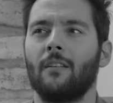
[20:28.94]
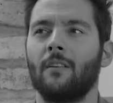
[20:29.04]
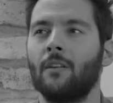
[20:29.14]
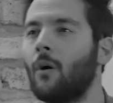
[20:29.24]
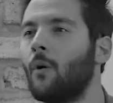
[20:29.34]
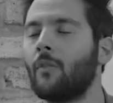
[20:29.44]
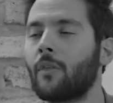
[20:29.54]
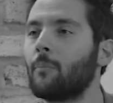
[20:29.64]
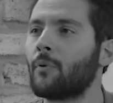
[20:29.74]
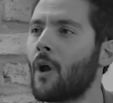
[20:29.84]

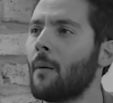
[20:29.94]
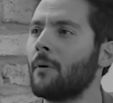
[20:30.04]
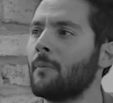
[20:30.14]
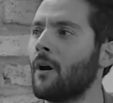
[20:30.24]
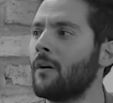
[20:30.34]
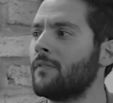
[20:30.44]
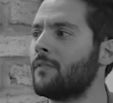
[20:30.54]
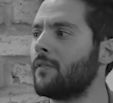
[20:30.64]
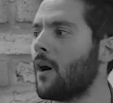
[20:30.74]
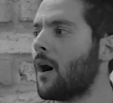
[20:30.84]
the problem
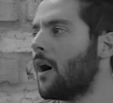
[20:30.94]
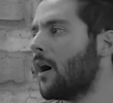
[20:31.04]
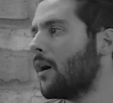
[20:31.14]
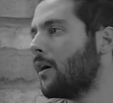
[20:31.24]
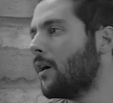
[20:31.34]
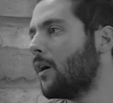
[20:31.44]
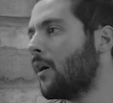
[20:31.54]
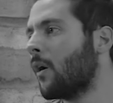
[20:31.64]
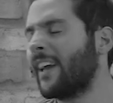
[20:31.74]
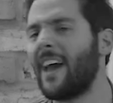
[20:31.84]
of,
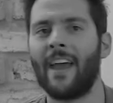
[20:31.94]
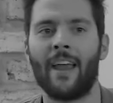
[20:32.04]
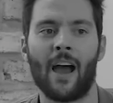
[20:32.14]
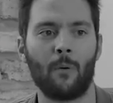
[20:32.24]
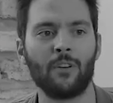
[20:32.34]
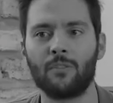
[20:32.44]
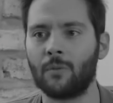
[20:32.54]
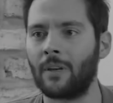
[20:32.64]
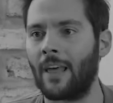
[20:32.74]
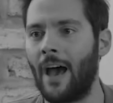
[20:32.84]
okay, I was
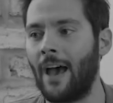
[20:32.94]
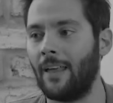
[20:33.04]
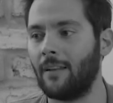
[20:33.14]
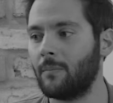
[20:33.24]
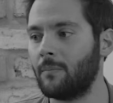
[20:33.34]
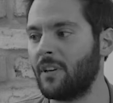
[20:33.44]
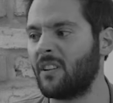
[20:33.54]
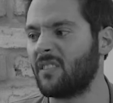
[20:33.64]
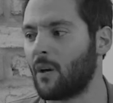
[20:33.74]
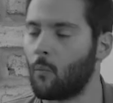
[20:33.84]
doing that
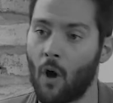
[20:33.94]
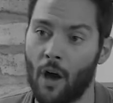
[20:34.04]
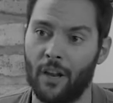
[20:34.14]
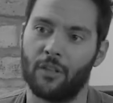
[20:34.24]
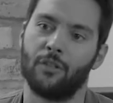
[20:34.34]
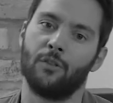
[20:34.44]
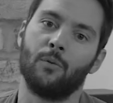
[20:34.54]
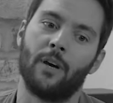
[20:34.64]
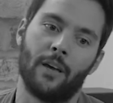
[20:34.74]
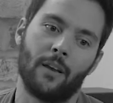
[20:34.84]
because I wanted to
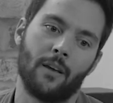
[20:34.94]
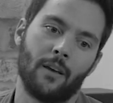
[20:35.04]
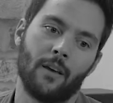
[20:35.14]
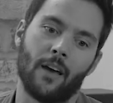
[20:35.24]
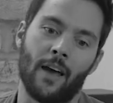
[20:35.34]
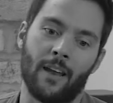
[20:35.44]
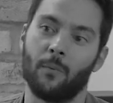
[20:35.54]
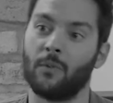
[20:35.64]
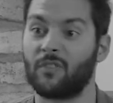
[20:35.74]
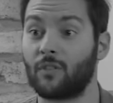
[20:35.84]
do it and
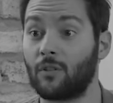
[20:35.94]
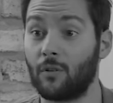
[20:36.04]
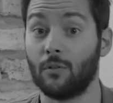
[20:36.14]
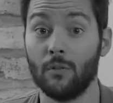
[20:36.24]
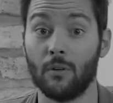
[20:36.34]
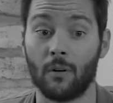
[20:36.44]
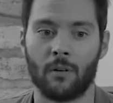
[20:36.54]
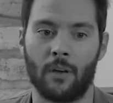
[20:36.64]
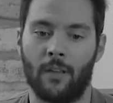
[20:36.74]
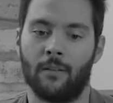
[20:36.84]
it was
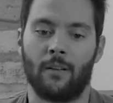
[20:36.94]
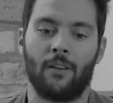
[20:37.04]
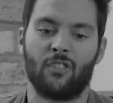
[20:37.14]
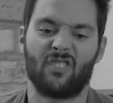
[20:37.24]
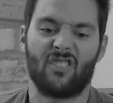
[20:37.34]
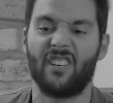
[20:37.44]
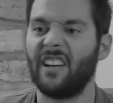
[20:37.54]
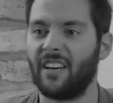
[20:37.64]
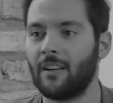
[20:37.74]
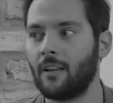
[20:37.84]
cool and I just
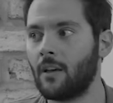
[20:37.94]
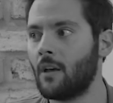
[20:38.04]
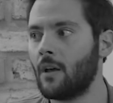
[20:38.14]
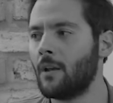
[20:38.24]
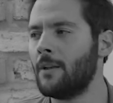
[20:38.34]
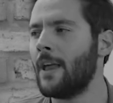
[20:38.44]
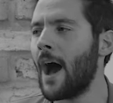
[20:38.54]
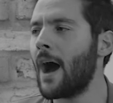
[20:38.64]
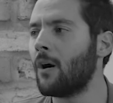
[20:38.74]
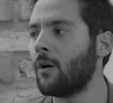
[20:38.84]
did it.
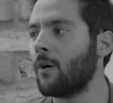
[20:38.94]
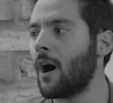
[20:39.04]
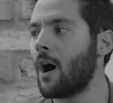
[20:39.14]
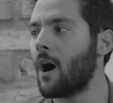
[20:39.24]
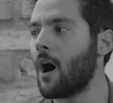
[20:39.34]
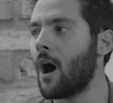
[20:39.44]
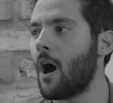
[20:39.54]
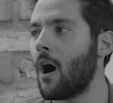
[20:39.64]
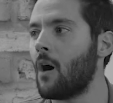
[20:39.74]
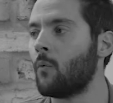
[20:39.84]
Now,
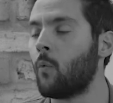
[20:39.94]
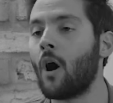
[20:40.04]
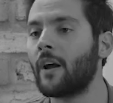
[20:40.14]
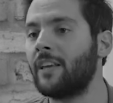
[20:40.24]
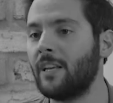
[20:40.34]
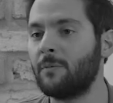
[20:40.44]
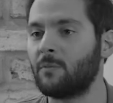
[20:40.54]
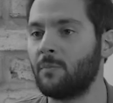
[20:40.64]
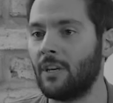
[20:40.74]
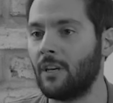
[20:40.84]
what
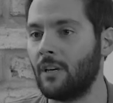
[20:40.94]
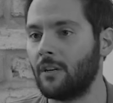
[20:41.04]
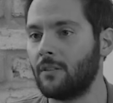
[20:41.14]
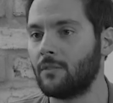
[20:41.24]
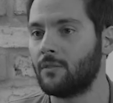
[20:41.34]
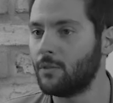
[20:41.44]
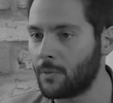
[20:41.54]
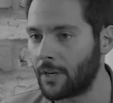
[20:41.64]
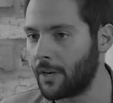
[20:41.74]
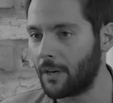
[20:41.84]
keeps me
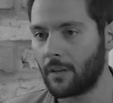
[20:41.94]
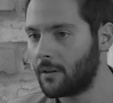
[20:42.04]
doing it?